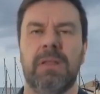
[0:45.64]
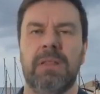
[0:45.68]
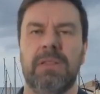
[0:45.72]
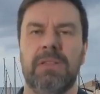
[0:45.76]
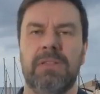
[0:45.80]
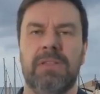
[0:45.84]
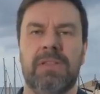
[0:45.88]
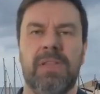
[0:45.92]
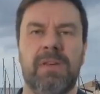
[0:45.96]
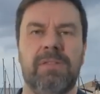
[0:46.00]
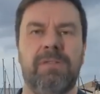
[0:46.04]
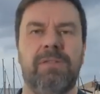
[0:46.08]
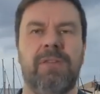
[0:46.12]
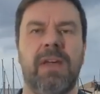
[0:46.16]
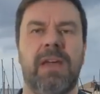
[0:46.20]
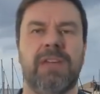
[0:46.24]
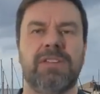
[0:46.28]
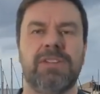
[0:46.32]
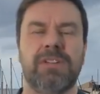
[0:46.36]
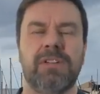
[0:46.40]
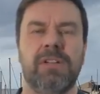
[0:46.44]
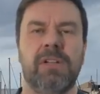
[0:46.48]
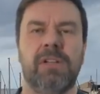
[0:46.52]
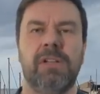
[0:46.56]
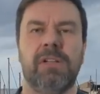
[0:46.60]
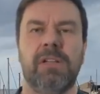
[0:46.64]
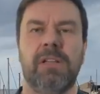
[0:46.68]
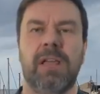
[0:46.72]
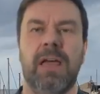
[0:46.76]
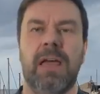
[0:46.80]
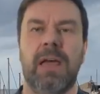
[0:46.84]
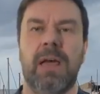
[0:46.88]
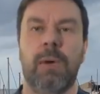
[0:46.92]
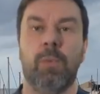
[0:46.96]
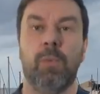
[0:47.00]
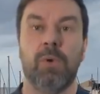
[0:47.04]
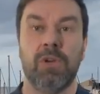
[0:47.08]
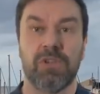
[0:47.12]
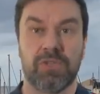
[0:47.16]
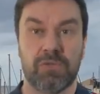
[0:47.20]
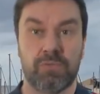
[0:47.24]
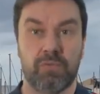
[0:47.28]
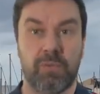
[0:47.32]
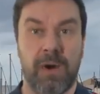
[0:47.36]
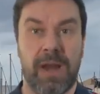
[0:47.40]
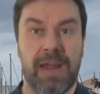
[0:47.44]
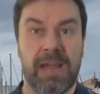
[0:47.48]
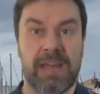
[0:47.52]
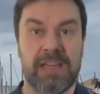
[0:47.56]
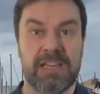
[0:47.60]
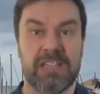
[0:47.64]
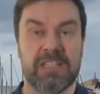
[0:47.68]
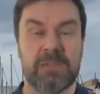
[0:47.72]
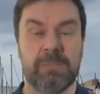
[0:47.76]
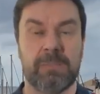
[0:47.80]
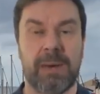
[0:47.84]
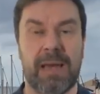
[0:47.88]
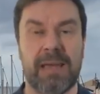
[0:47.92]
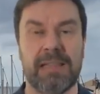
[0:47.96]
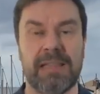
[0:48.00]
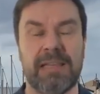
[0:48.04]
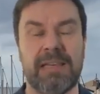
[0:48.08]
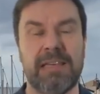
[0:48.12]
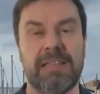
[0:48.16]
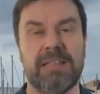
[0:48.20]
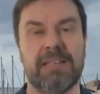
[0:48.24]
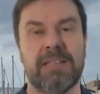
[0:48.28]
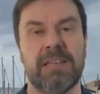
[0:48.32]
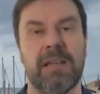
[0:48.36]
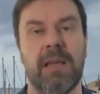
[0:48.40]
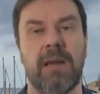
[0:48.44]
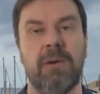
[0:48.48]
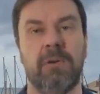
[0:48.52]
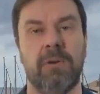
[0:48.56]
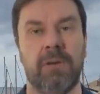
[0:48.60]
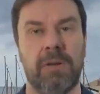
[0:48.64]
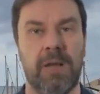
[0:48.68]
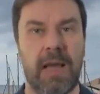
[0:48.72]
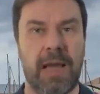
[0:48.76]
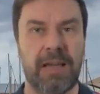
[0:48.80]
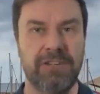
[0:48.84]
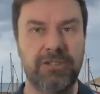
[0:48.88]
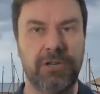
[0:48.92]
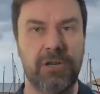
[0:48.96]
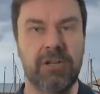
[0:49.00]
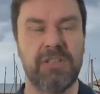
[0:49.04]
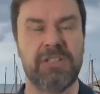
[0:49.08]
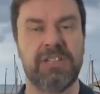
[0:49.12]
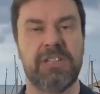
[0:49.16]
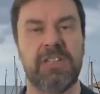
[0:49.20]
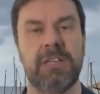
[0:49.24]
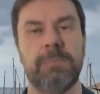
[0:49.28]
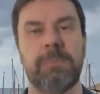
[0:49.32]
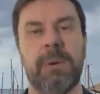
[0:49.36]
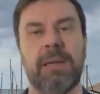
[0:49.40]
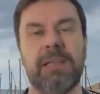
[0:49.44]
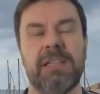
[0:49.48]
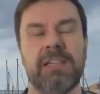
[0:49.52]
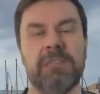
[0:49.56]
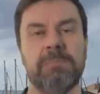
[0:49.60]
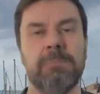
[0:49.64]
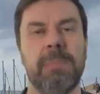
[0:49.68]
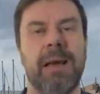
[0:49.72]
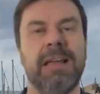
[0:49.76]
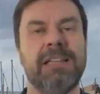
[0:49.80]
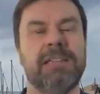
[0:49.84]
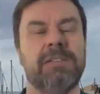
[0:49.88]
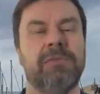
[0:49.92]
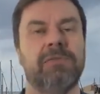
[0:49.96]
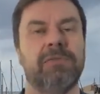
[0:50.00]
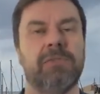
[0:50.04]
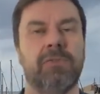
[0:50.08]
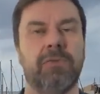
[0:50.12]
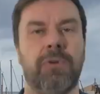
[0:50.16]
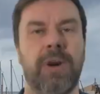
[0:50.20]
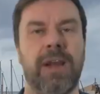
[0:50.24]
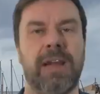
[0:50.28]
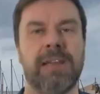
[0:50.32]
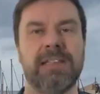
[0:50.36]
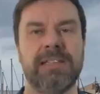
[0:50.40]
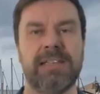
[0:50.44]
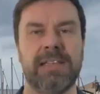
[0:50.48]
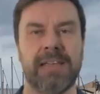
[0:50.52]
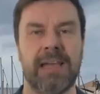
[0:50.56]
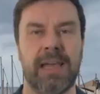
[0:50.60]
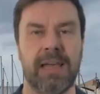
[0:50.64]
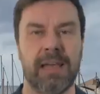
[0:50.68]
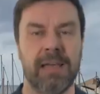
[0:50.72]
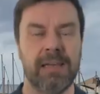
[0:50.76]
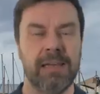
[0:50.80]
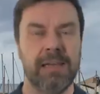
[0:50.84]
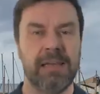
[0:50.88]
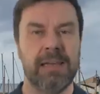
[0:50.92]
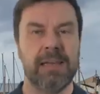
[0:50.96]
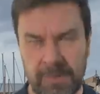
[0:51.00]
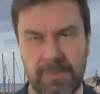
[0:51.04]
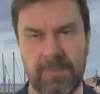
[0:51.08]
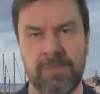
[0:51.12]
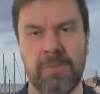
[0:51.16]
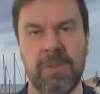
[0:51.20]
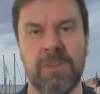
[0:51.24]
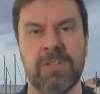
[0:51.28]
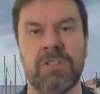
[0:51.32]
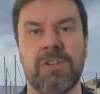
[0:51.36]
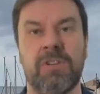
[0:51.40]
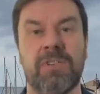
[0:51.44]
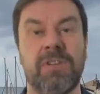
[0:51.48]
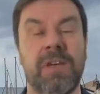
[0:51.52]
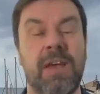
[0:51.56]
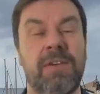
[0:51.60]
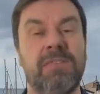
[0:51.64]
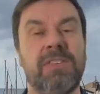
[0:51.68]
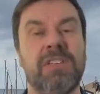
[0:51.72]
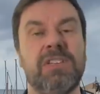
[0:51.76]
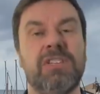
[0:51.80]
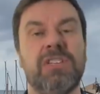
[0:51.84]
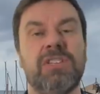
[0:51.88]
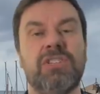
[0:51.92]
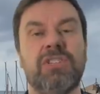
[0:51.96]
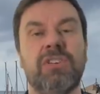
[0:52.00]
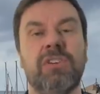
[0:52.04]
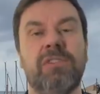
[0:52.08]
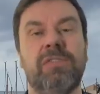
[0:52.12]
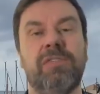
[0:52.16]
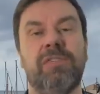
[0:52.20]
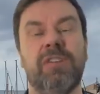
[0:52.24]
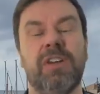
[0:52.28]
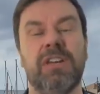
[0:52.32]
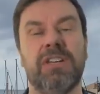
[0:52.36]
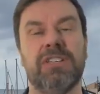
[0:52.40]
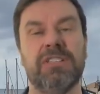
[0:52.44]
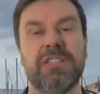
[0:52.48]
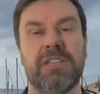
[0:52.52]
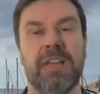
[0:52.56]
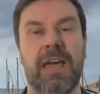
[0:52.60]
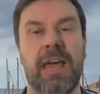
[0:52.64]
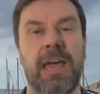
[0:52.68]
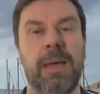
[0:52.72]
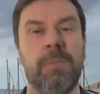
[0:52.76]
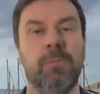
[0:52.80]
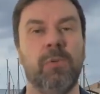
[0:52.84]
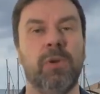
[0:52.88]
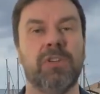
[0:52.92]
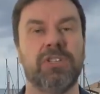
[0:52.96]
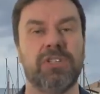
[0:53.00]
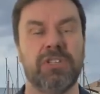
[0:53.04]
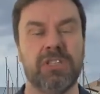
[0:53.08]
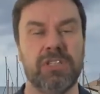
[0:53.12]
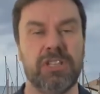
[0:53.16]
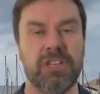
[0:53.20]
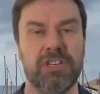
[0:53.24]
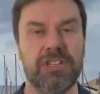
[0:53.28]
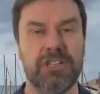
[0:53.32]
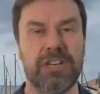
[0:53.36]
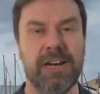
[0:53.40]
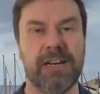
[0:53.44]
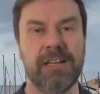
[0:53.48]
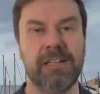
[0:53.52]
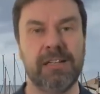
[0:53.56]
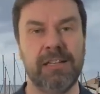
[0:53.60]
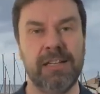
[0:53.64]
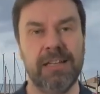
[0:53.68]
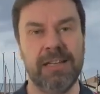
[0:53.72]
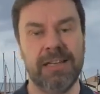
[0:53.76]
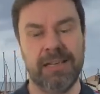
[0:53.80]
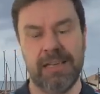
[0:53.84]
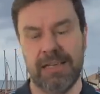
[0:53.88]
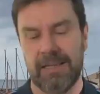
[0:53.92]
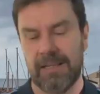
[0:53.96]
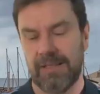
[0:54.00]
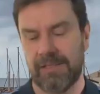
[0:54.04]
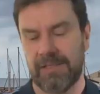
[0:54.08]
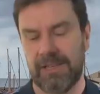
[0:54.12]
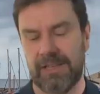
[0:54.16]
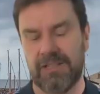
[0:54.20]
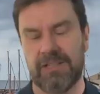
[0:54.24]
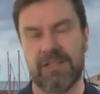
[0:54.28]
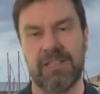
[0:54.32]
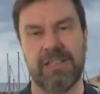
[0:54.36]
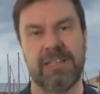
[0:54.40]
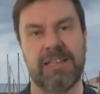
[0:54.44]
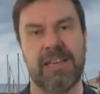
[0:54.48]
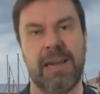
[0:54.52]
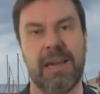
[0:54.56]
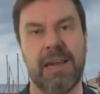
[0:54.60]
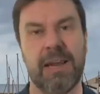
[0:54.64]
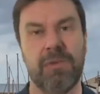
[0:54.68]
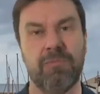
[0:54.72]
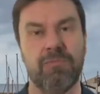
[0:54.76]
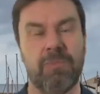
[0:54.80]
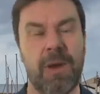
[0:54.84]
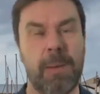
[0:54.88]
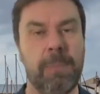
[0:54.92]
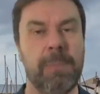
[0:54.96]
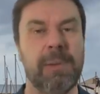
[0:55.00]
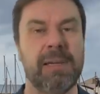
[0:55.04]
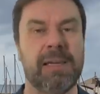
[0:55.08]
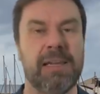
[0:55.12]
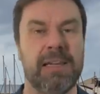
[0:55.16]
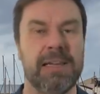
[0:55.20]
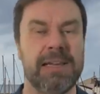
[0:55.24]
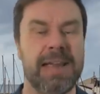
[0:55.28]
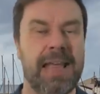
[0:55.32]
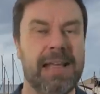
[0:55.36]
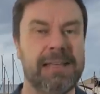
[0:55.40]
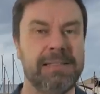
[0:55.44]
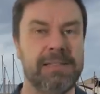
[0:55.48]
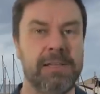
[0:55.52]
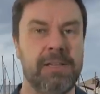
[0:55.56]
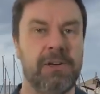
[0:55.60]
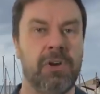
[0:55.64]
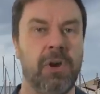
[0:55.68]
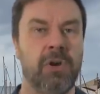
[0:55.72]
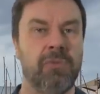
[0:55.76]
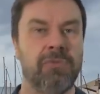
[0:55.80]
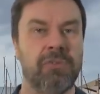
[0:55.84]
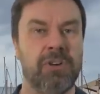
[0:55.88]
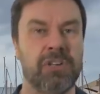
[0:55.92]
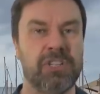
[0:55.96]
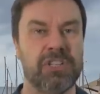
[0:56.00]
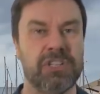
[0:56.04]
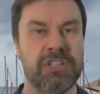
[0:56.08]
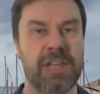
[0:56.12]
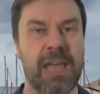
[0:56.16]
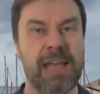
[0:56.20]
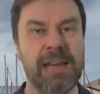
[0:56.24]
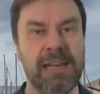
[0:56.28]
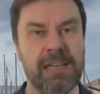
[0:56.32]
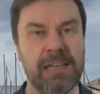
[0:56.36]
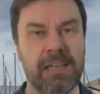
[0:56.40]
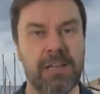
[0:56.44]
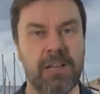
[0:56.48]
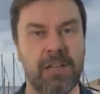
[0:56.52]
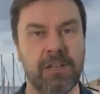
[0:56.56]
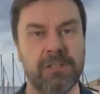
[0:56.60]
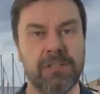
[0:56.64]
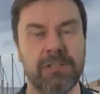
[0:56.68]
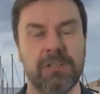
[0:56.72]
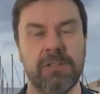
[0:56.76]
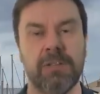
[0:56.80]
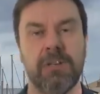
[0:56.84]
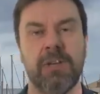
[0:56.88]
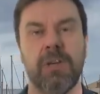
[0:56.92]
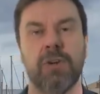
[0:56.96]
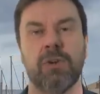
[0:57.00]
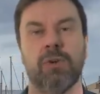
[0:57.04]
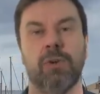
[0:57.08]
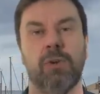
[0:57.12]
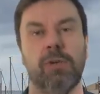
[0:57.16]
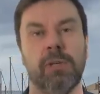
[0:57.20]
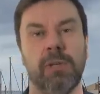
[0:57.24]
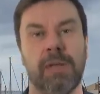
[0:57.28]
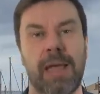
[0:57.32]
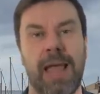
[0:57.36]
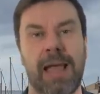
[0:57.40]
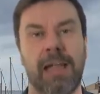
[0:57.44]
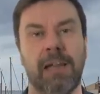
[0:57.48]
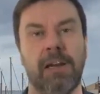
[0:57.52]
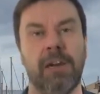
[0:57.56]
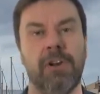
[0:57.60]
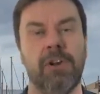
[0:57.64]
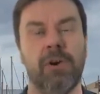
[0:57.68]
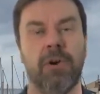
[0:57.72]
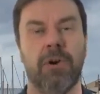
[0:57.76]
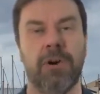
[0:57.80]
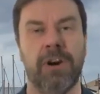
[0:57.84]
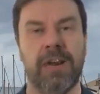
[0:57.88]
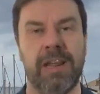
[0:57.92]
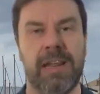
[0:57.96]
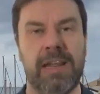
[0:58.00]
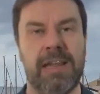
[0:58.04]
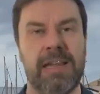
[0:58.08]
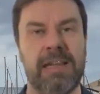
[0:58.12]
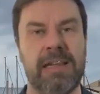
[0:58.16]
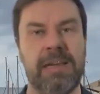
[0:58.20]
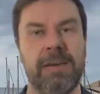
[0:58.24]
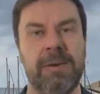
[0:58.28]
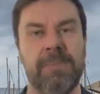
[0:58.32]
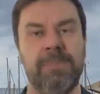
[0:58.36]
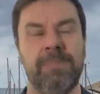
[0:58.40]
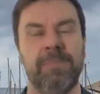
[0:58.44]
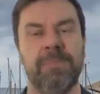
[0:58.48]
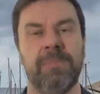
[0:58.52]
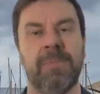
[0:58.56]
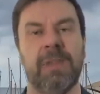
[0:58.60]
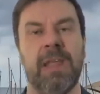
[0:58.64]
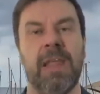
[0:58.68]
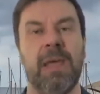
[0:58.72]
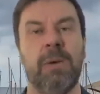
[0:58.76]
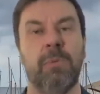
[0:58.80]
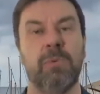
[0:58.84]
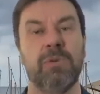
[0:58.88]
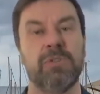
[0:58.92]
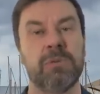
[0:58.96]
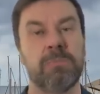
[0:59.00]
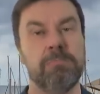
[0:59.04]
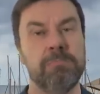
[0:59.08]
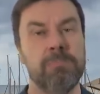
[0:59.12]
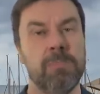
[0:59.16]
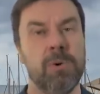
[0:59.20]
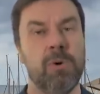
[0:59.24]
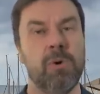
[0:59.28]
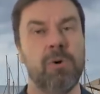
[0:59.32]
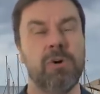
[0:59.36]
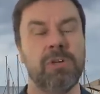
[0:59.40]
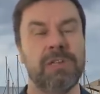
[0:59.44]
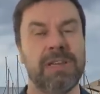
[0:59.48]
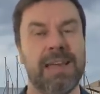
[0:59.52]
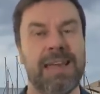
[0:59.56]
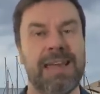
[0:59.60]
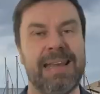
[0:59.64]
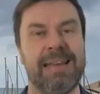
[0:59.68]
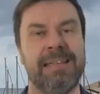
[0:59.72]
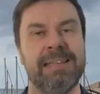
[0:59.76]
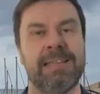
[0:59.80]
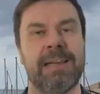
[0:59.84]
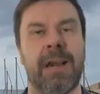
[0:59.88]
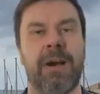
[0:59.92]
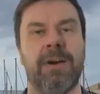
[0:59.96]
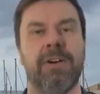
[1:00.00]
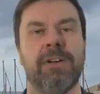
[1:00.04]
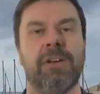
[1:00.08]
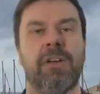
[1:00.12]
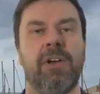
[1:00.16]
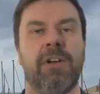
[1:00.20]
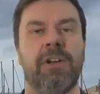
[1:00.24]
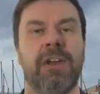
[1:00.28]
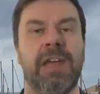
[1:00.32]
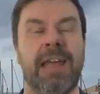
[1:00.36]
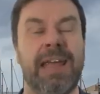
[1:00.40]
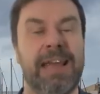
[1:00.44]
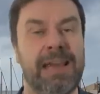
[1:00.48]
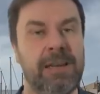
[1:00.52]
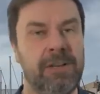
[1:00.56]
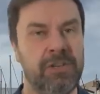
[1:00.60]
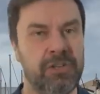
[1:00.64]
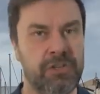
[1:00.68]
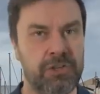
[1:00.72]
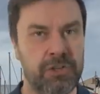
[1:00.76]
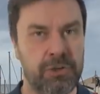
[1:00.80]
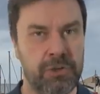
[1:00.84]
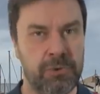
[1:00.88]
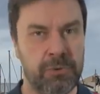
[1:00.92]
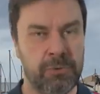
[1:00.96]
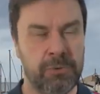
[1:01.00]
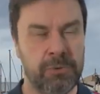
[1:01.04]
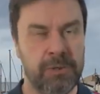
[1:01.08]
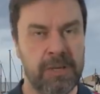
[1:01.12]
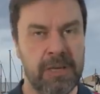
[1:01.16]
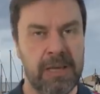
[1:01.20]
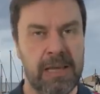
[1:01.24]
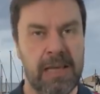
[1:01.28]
vessel was raised by these, as you can see, by these massive cranes here. So if this is your first time watching the channel, this is a replica 1900 sailing yacht called Eleonora E. It was moored in Tarragona in June.